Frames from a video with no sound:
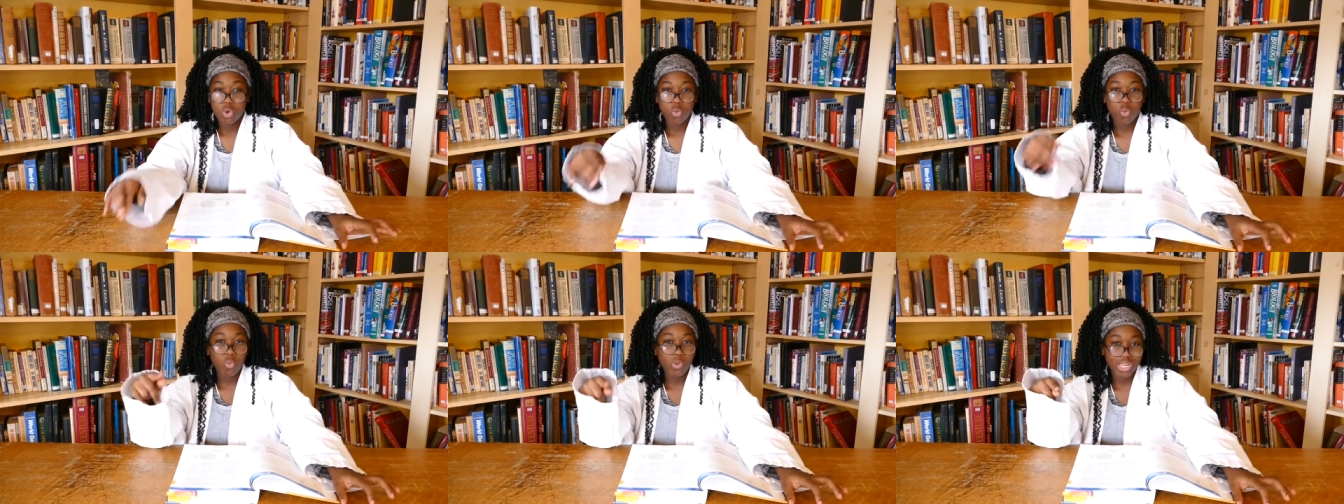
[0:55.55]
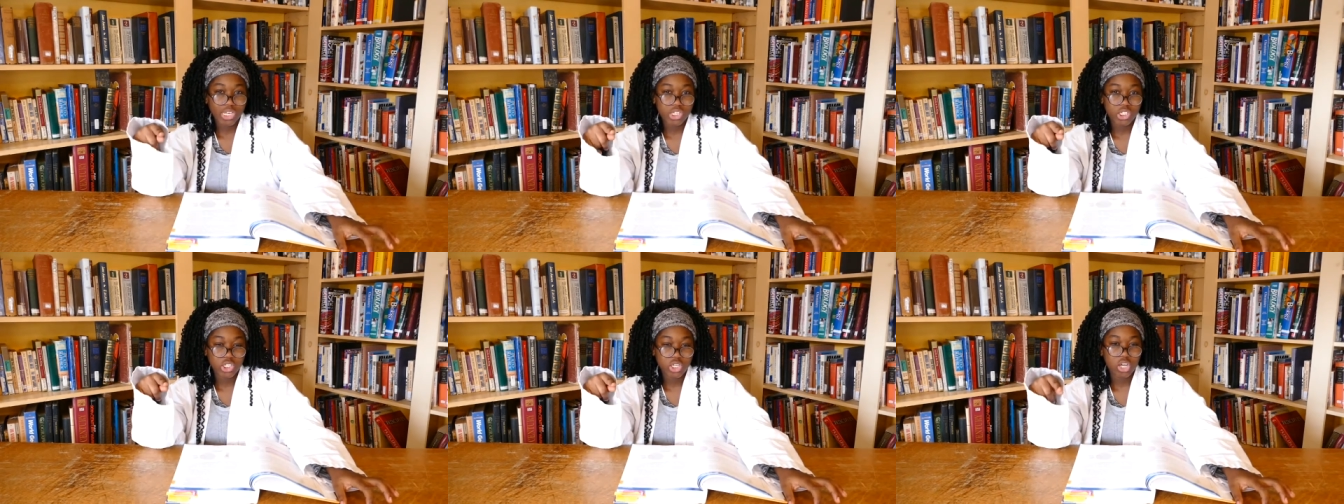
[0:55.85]

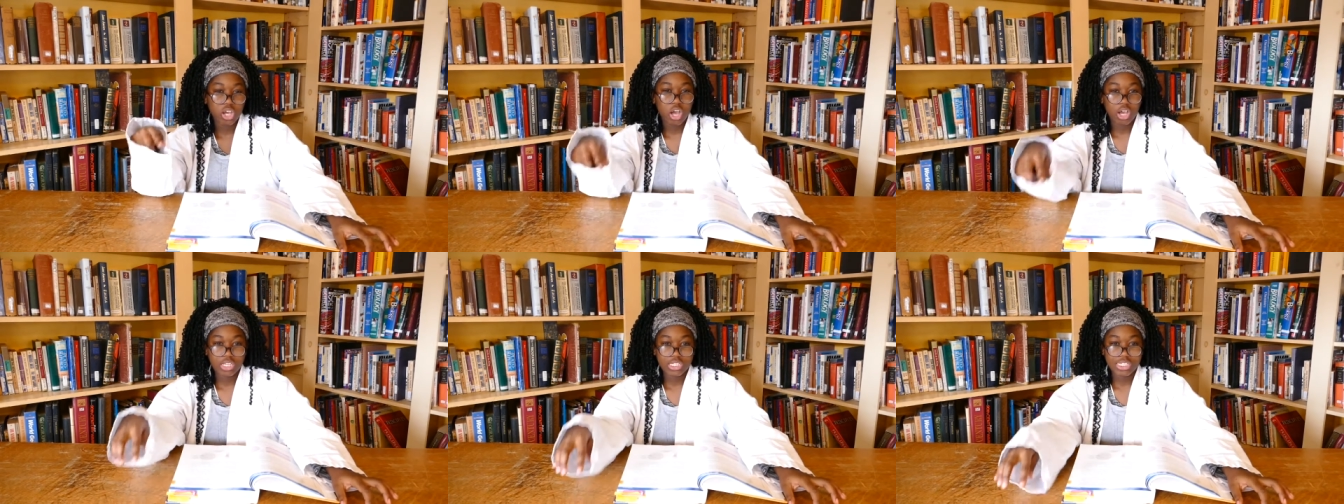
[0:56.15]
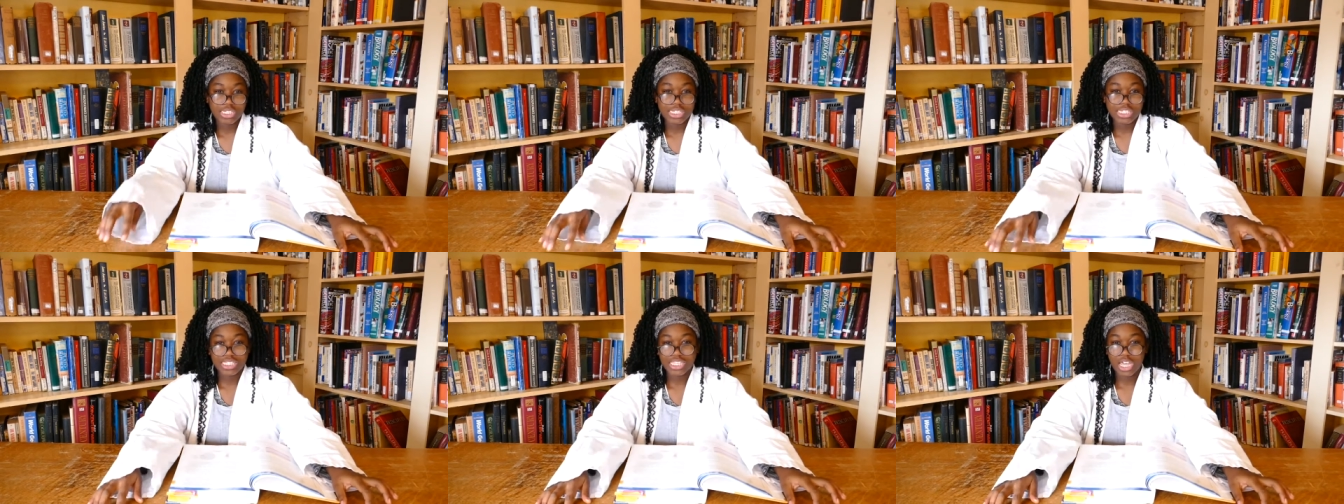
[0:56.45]
which
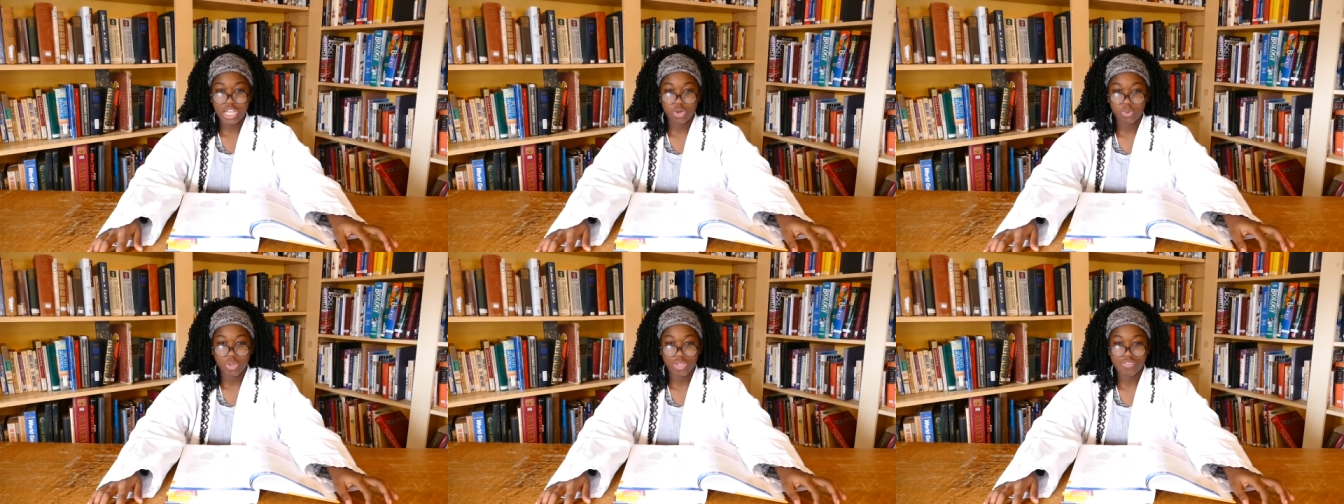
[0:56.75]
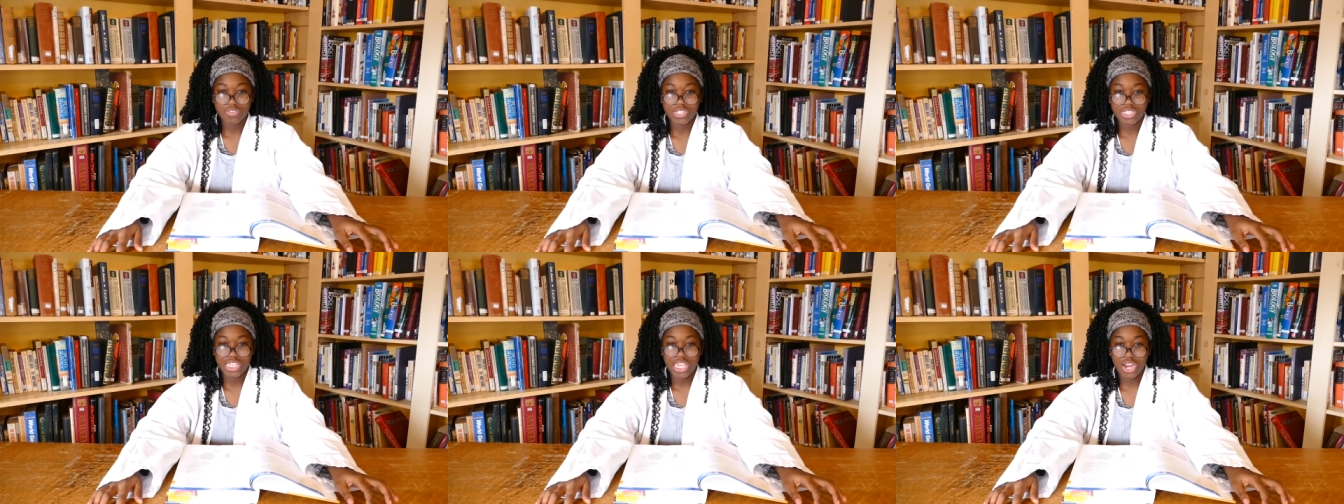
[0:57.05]
causes sound
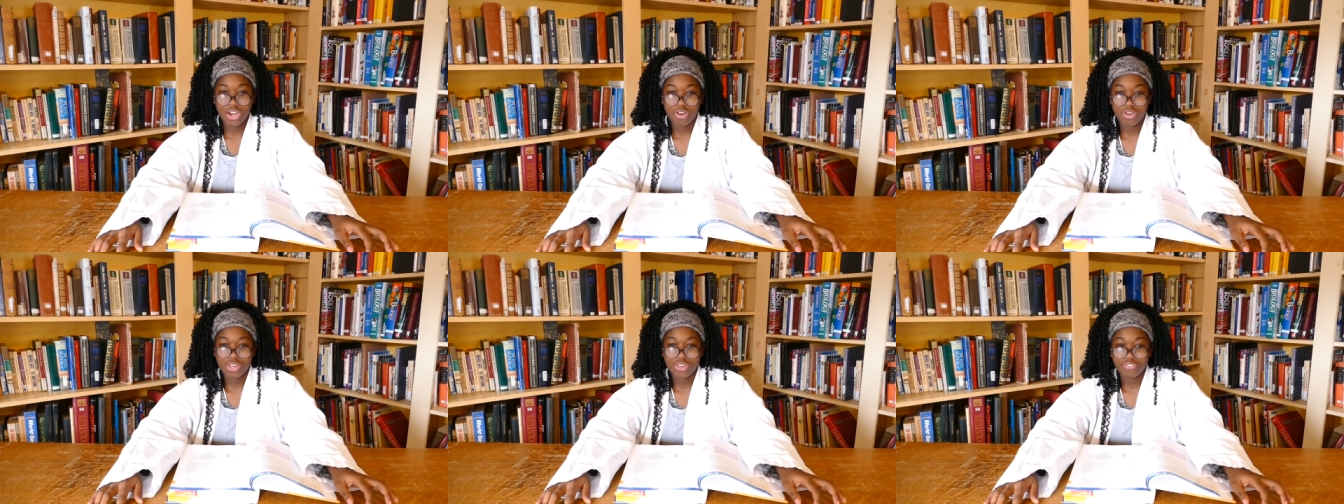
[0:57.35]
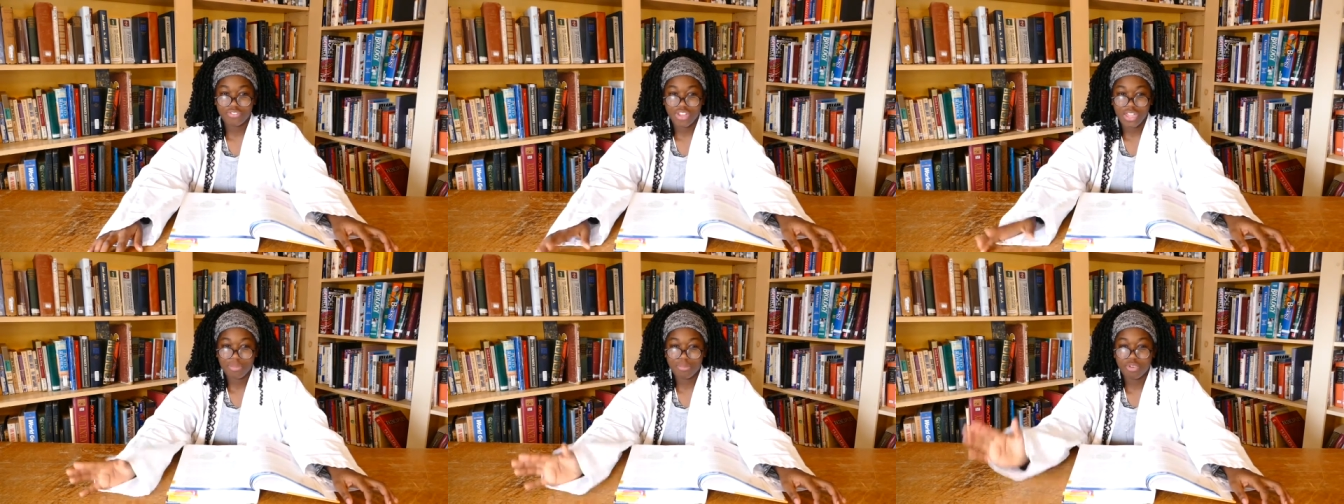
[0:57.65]
waves to carry the
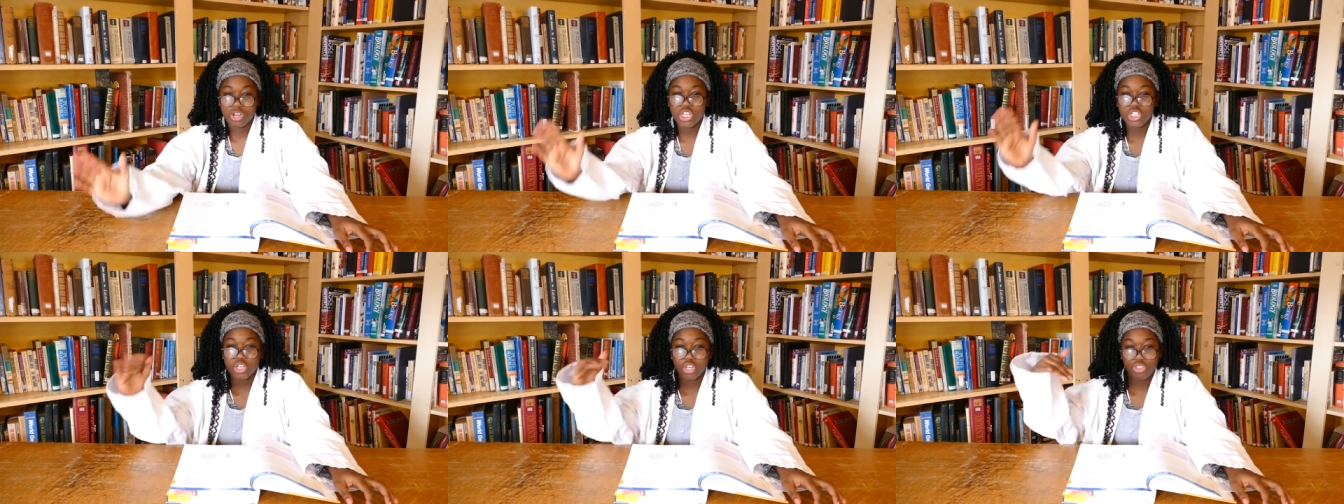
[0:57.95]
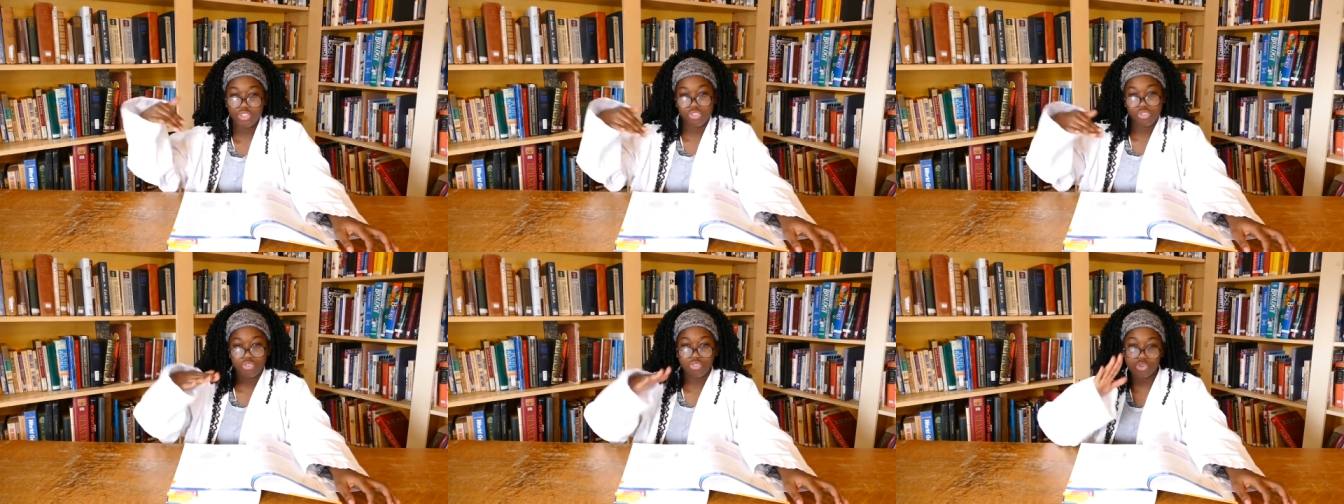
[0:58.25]
vibration
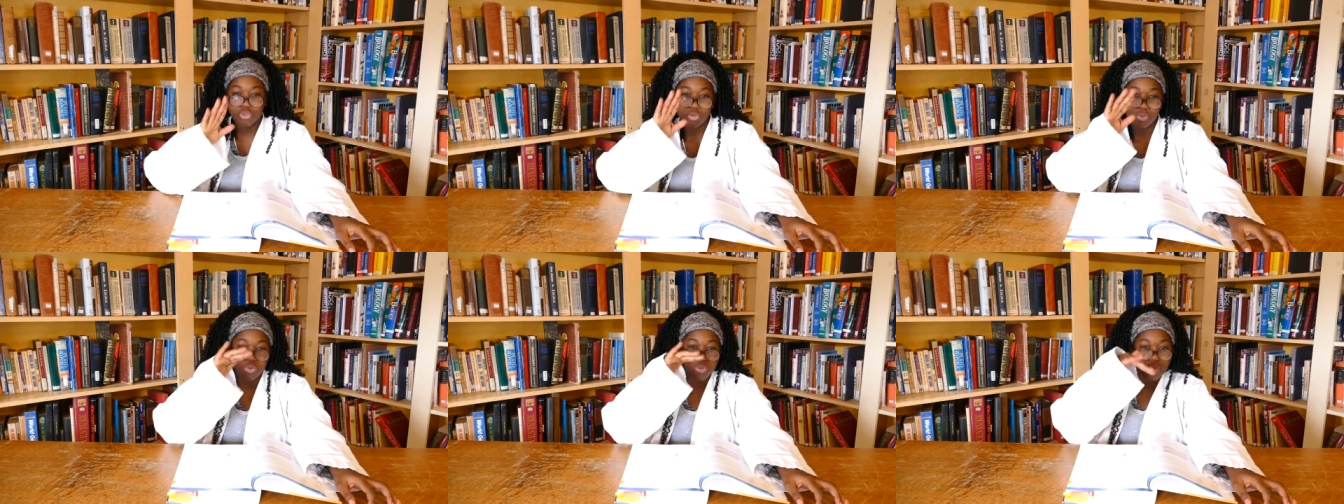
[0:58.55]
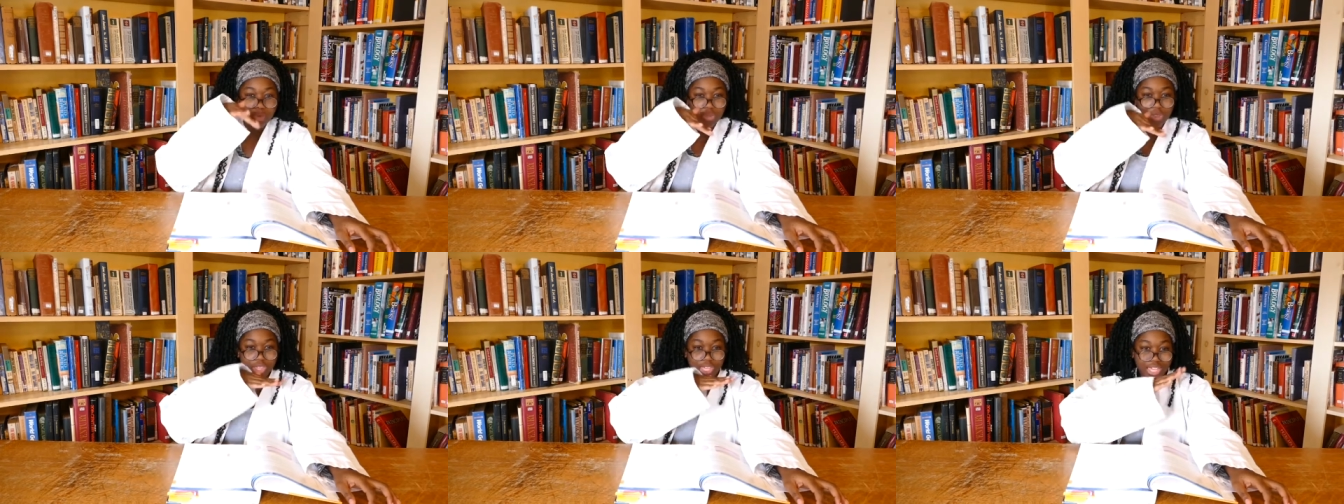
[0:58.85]

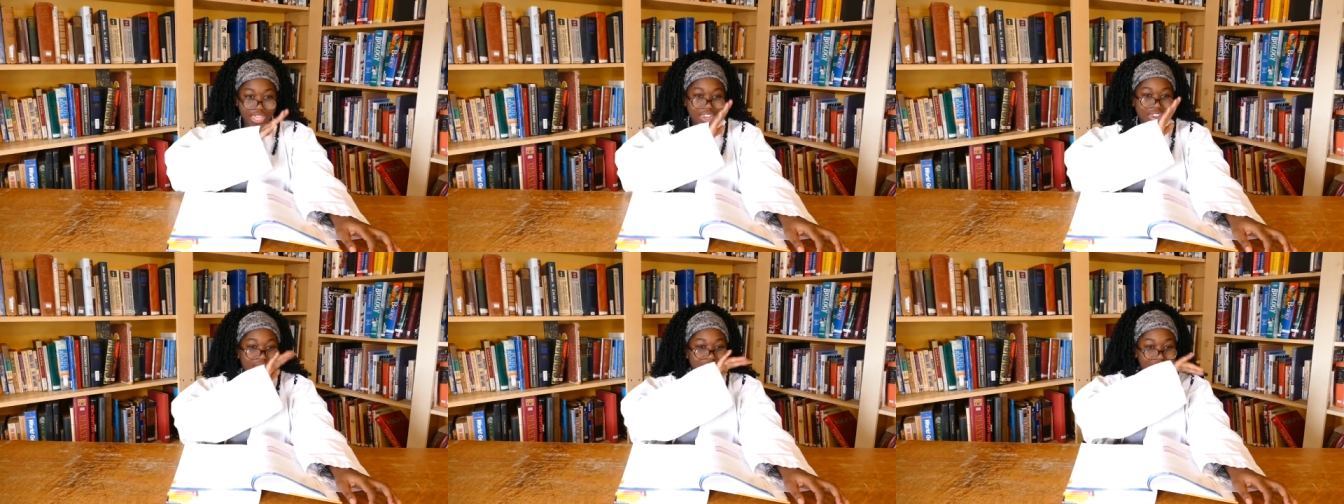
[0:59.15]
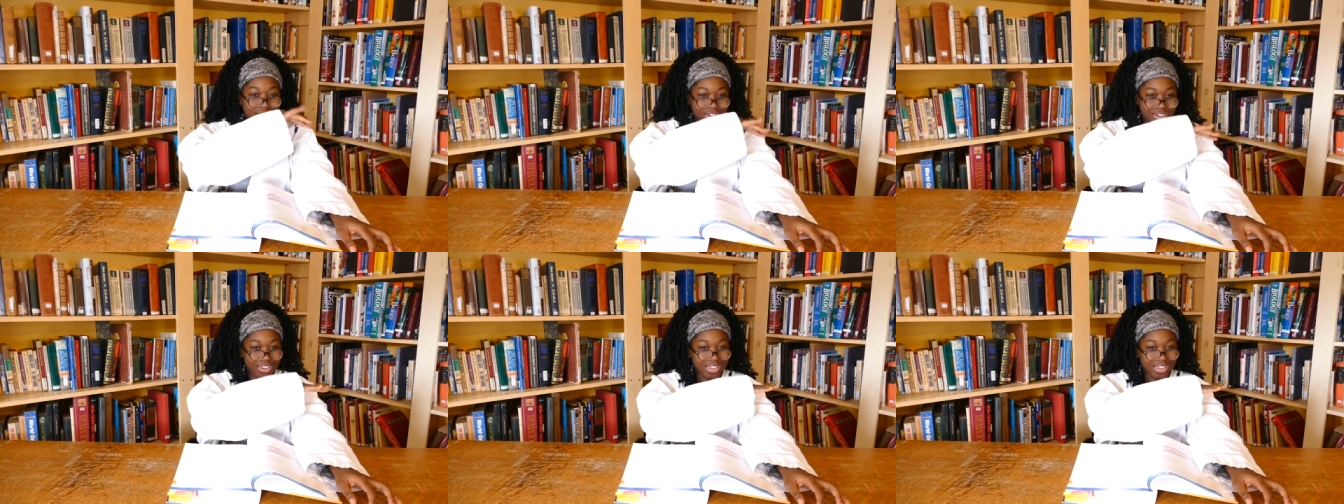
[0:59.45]
through the air.